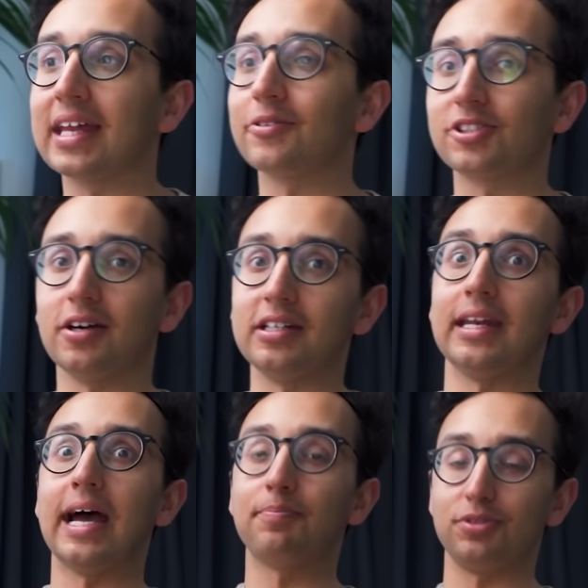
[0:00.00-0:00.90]
it outside
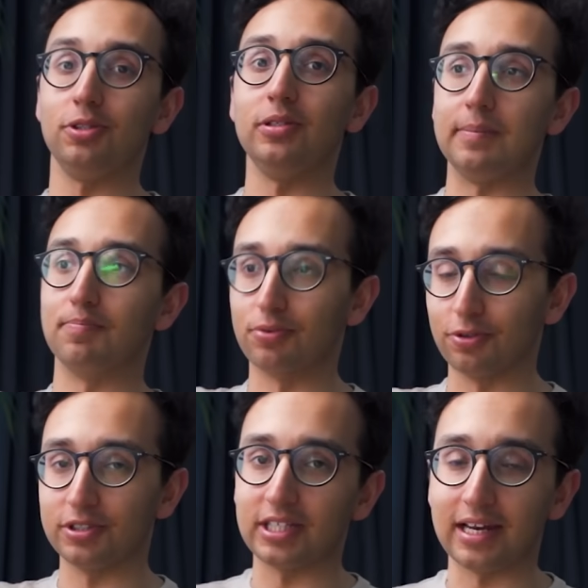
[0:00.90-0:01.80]
in absolutely
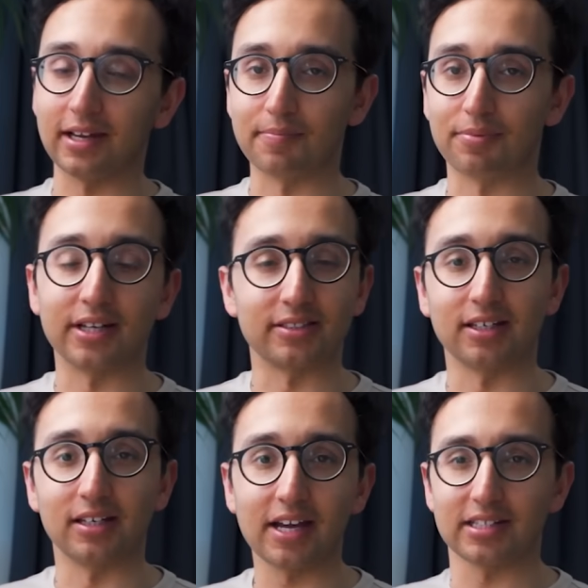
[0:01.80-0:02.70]
broad daylight, bright
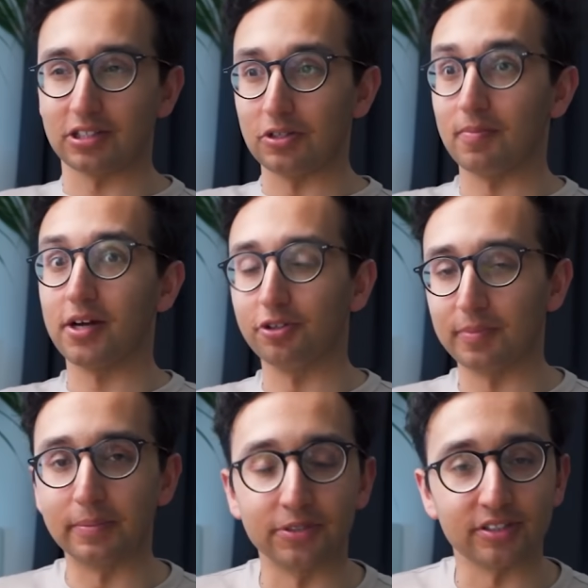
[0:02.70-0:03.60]
sunlight, you might not
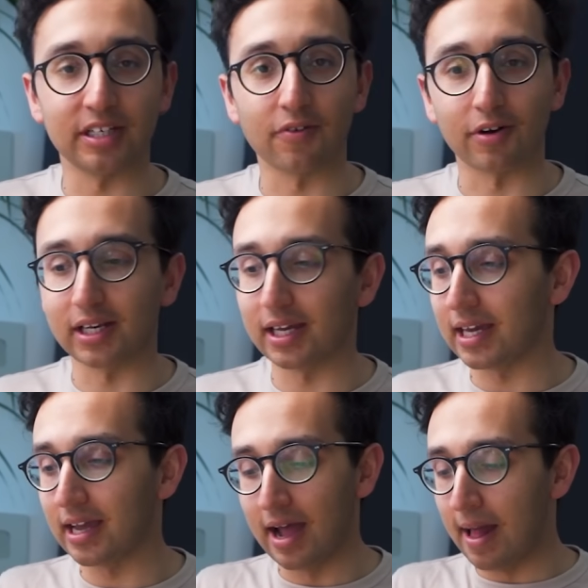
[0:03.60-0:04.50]
be able to see very
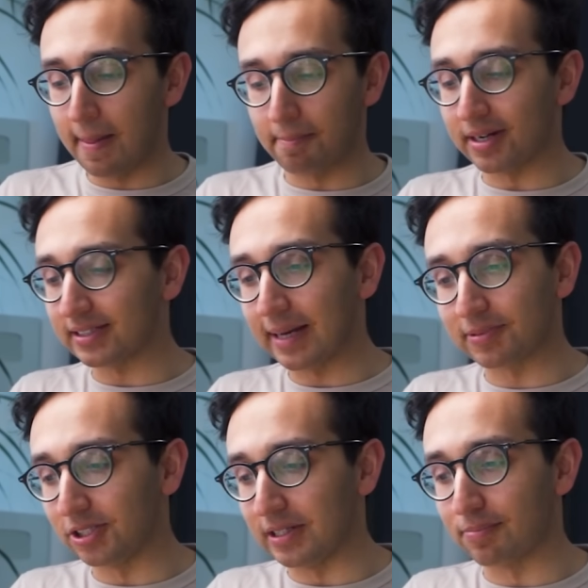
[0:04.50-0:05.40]
clearly, but it's
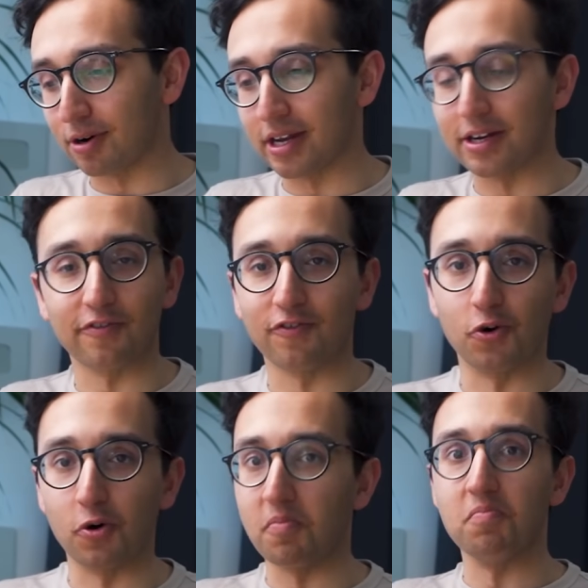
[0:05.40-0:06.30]
absolutely bright enough
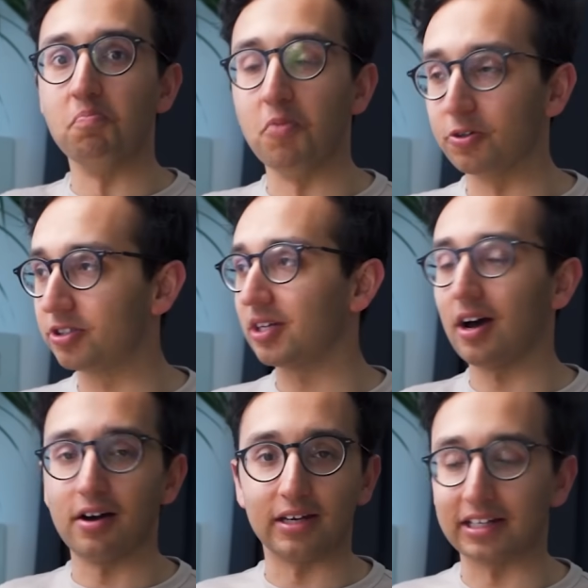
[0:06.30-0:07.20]
for most,
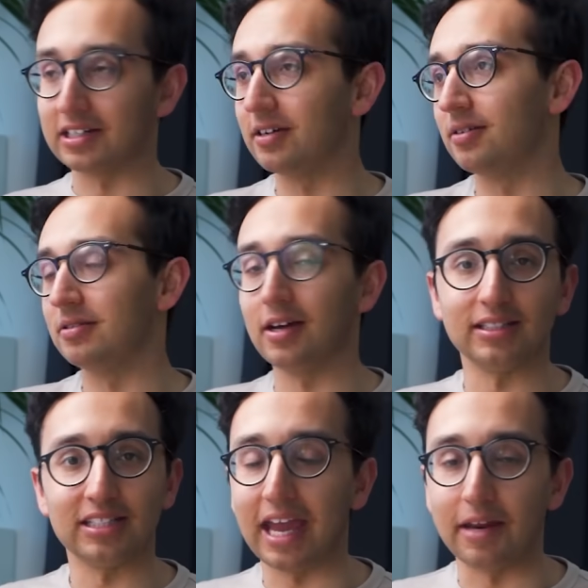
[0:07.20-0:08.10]
like
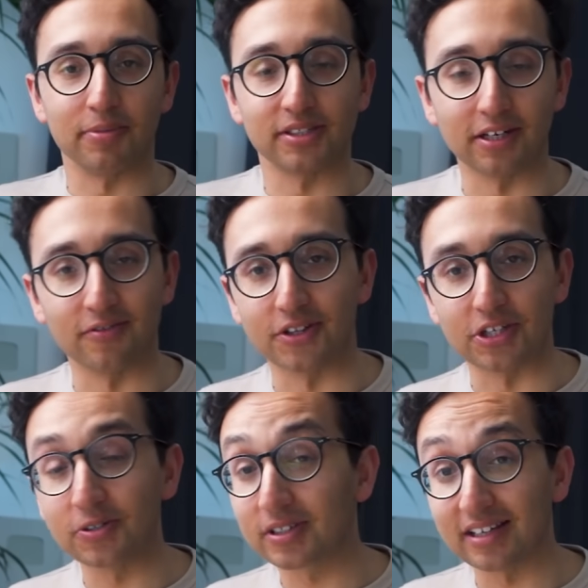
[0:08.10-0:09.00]
98% of other
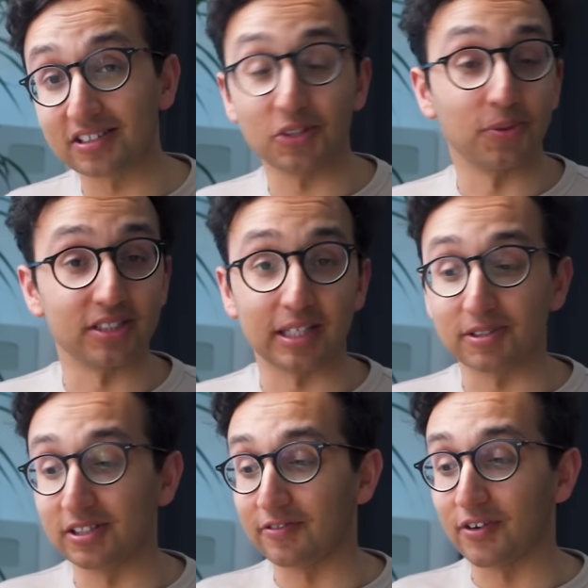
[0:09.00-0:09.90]
use cases, which is
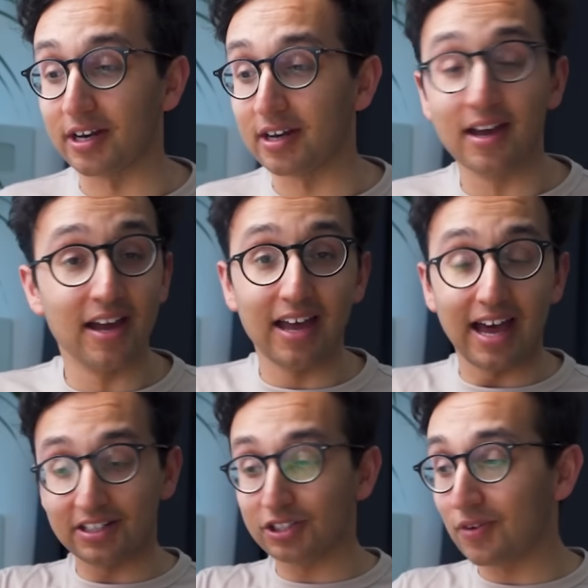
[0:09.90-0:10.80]
absolutely fine.
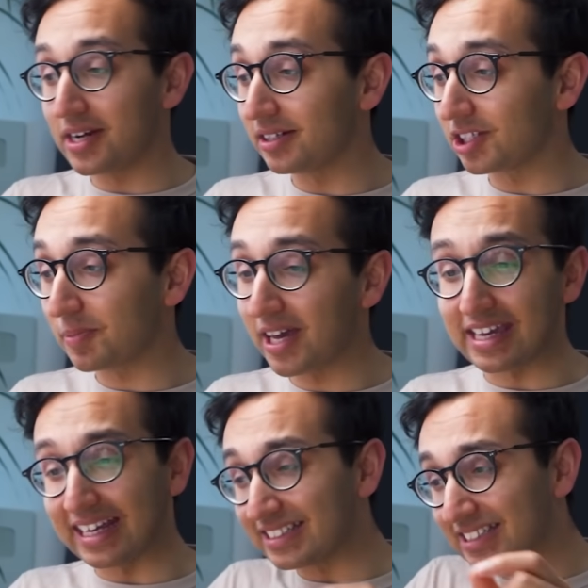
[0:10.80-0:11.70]
And it's a Retina
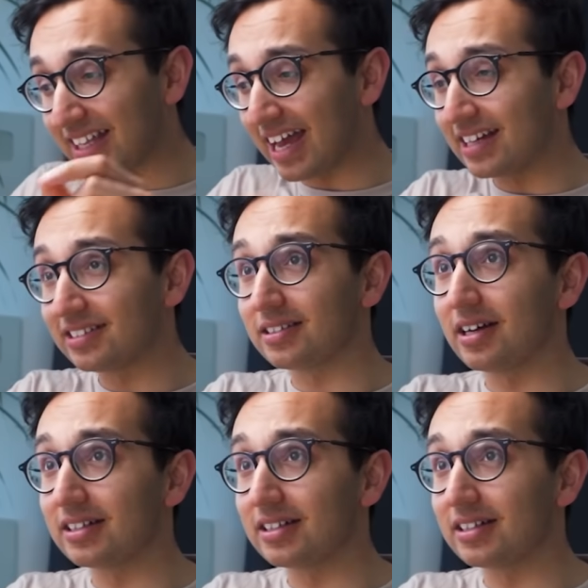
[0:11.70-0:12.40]
display. It still has